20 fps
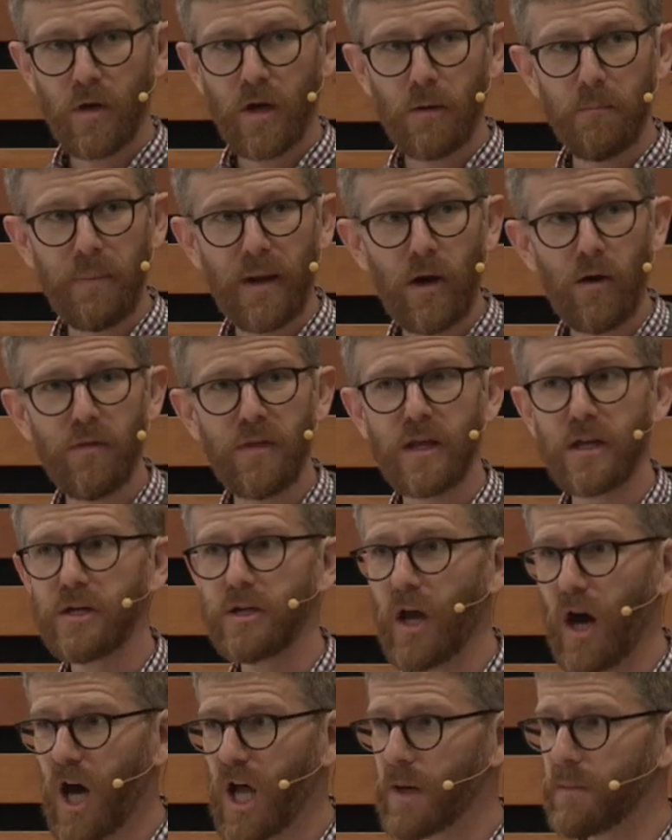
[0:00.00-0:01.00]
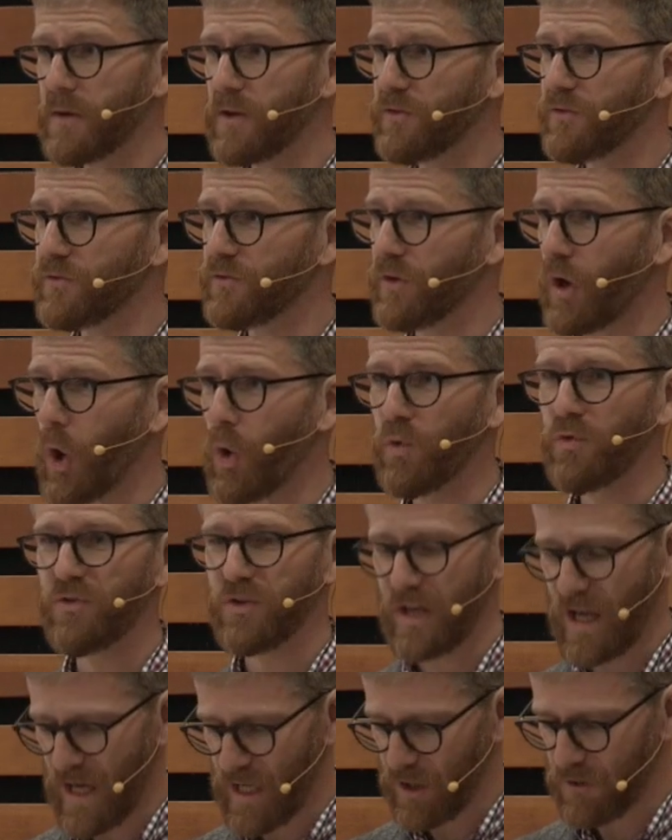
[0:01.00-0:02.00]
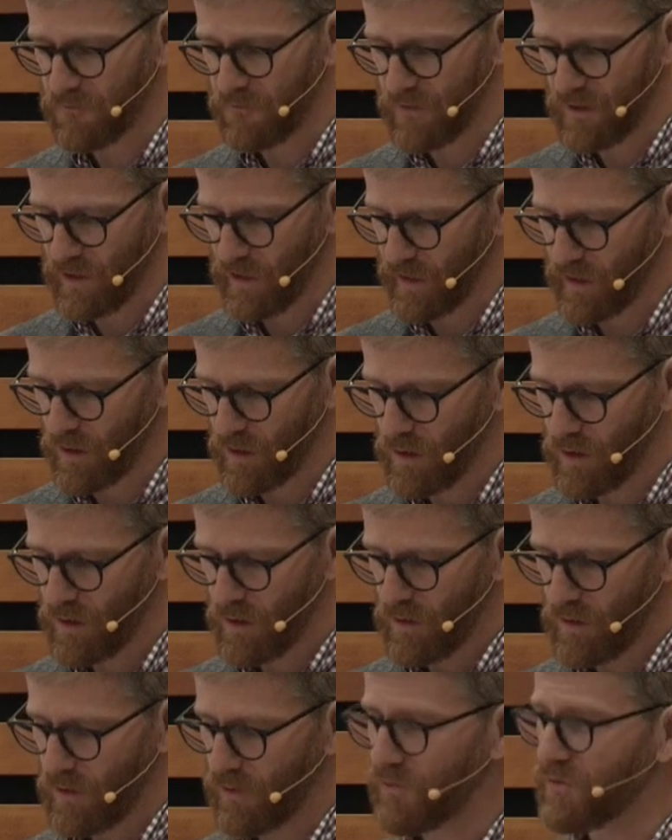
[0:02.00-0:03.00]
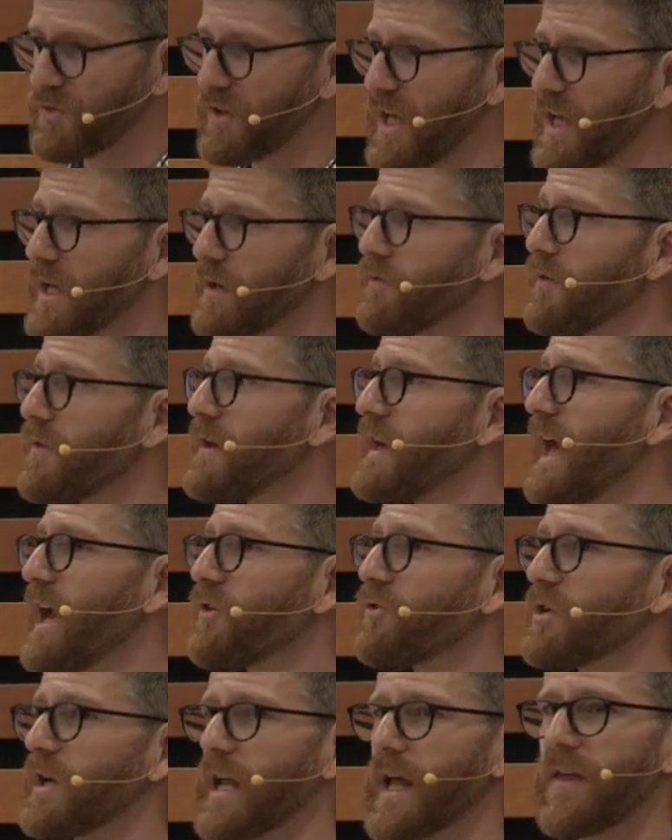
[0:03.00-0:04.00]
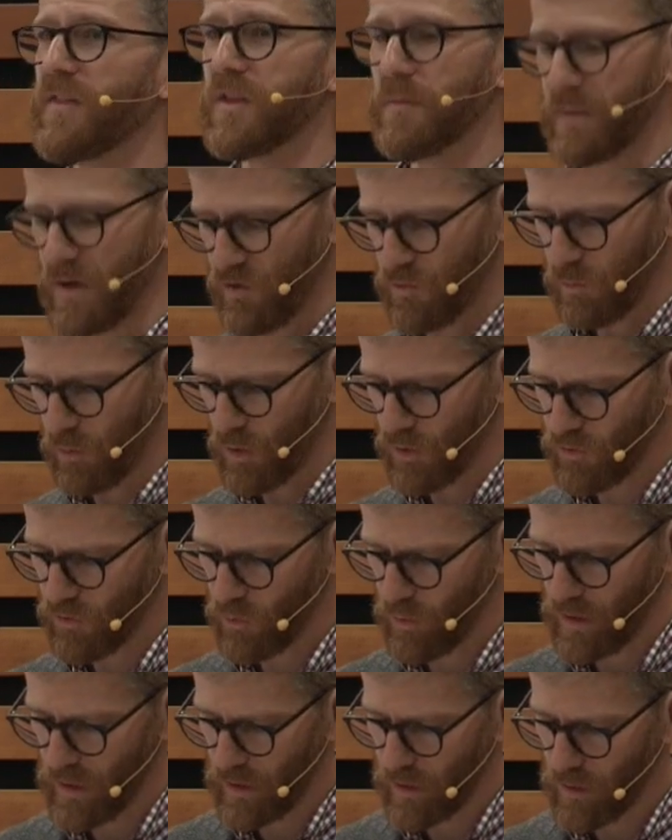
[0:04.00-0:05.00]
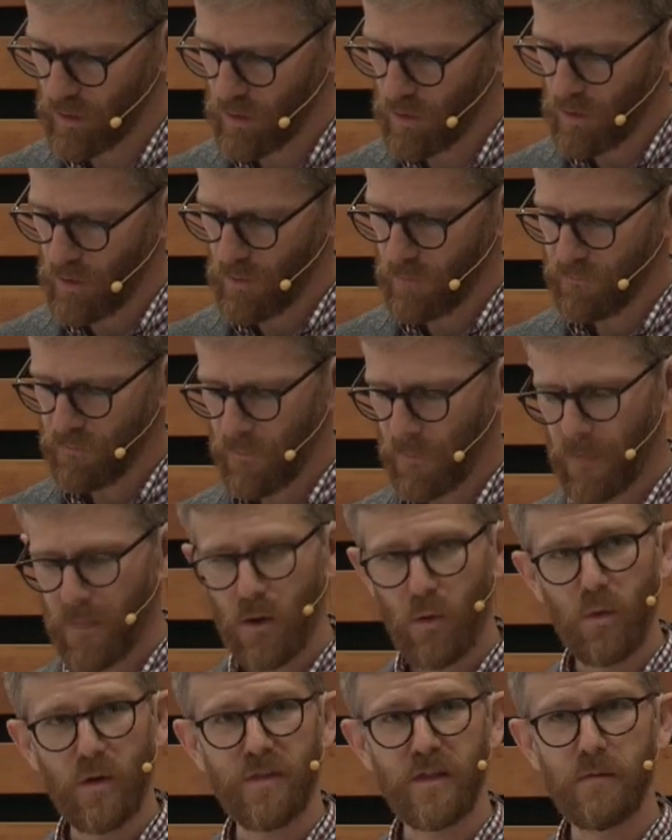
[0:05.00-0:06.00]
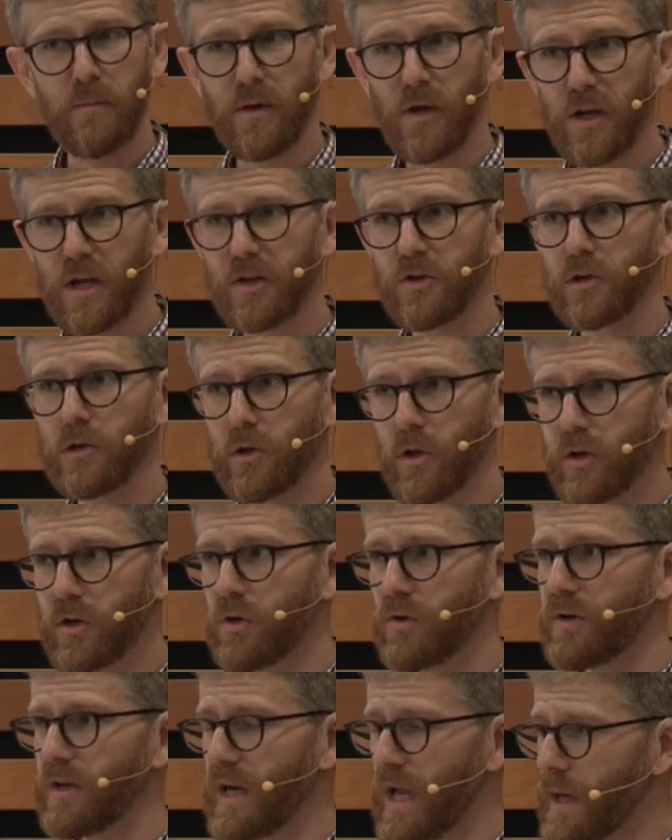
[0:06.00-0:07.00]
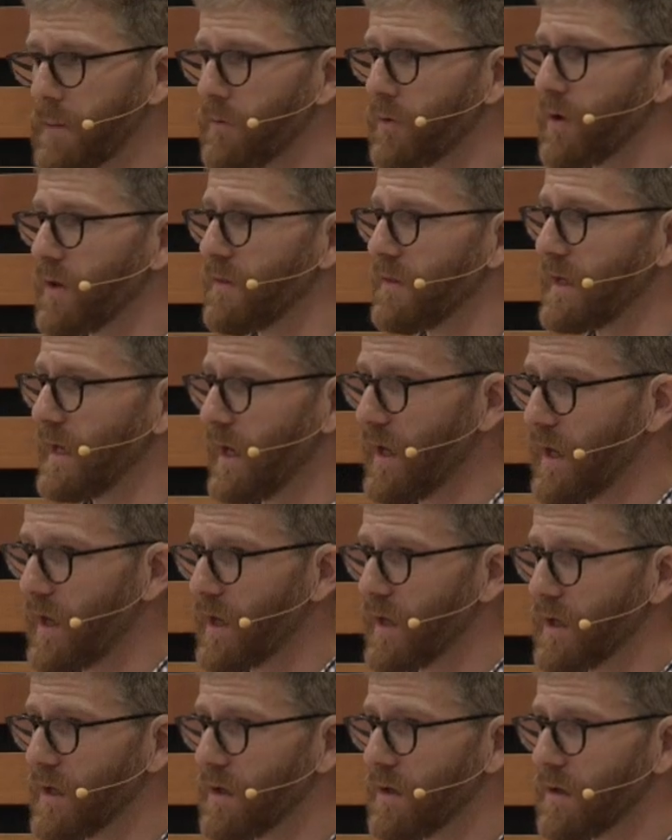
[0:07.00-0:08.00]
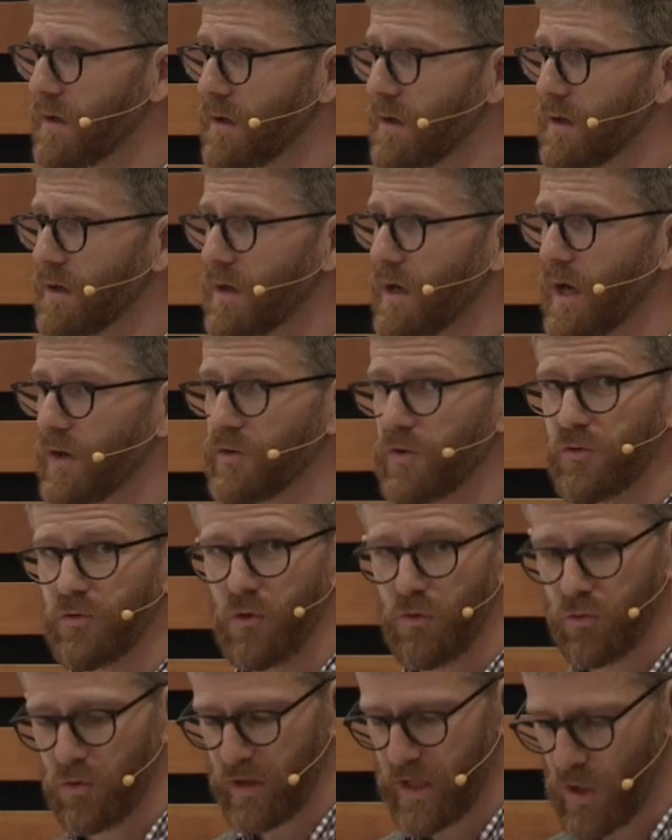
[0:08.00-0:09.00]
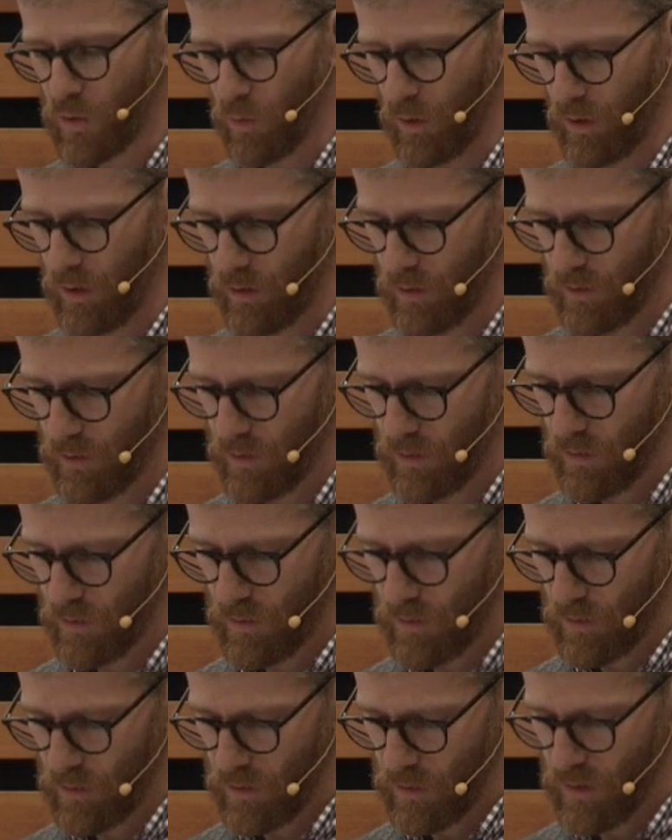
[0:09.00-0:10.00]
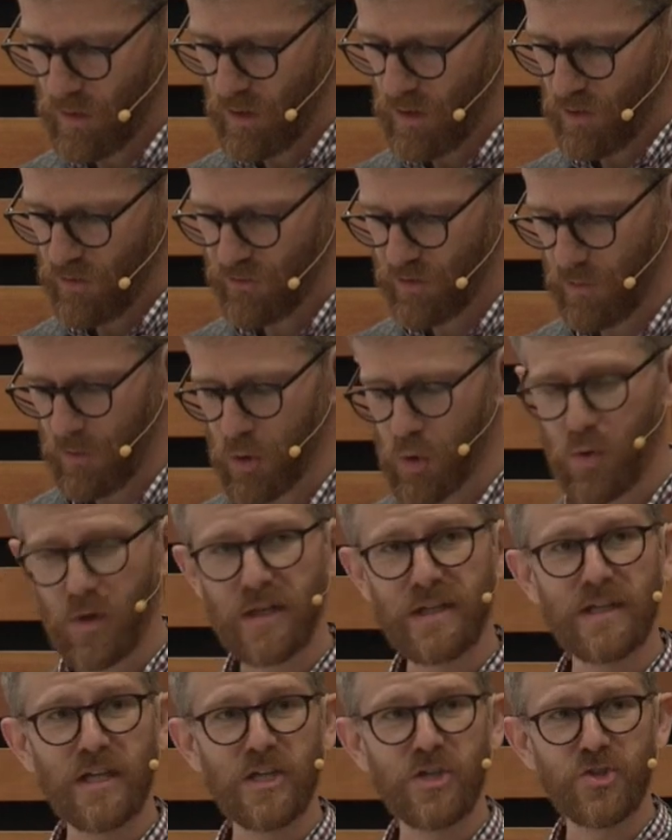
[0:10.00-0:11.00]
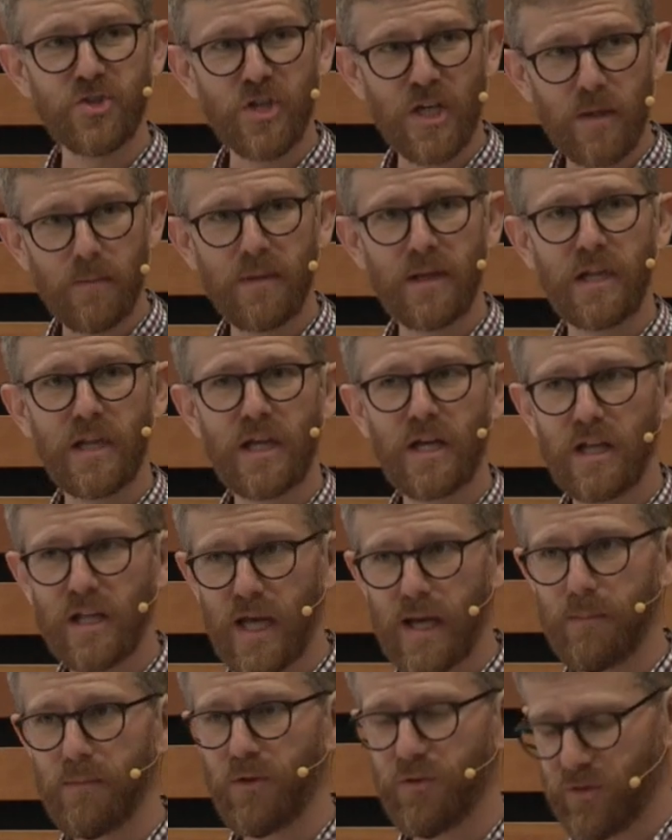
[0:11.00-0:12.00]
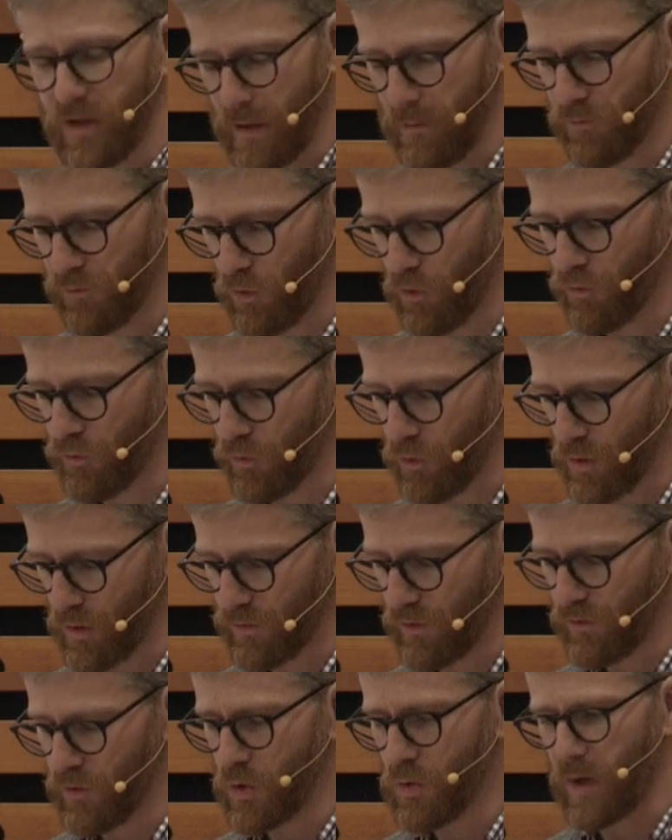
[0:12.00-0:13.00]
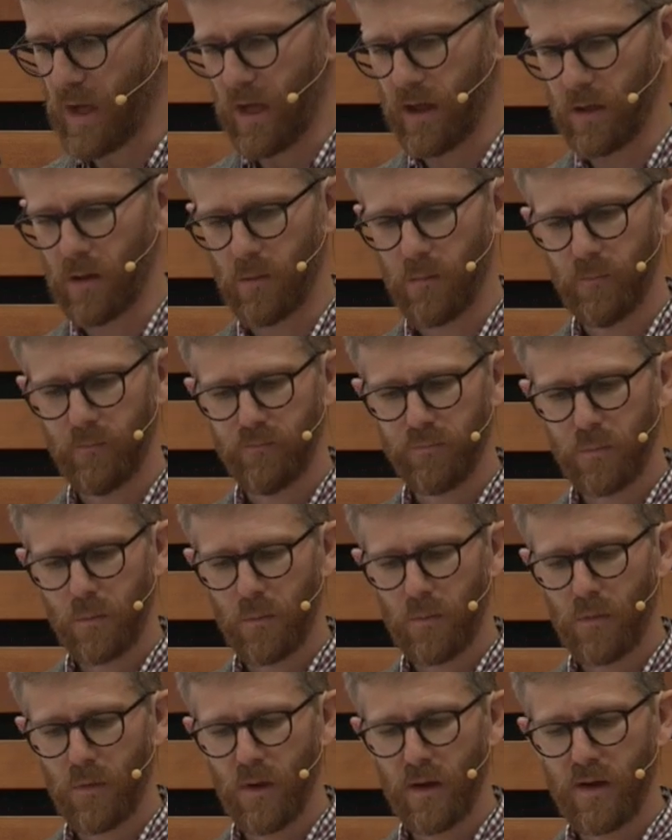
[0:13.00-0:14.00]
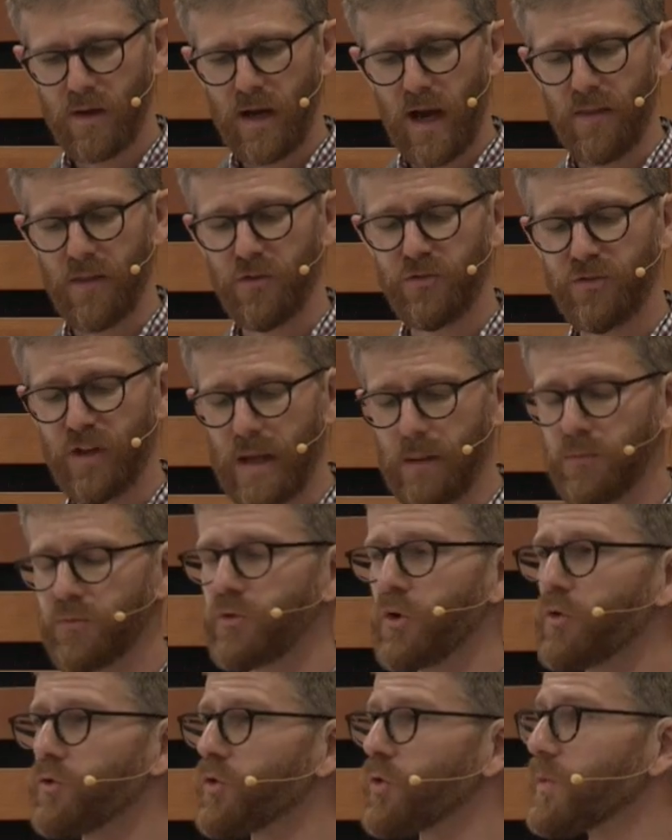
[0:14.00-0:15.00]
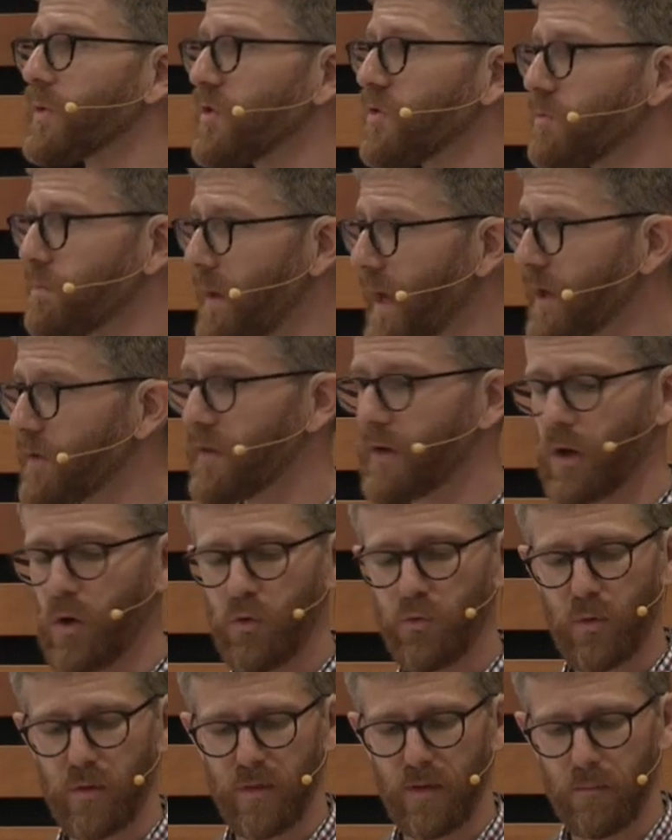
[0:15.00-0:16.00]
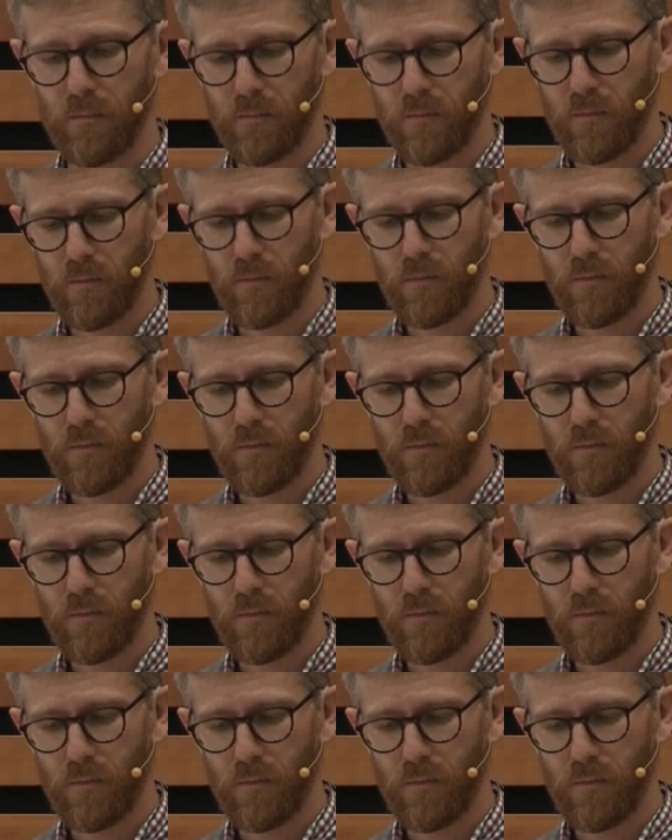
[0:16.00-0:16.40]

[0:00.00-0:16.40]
Compare the anonymous oceanic feeling of standing for the national anthem in a sports arena with the ability to look your neighbor in eye as a social equal, someone who can legitimately claim the same social goods as you can, and the same social respect that goes with them.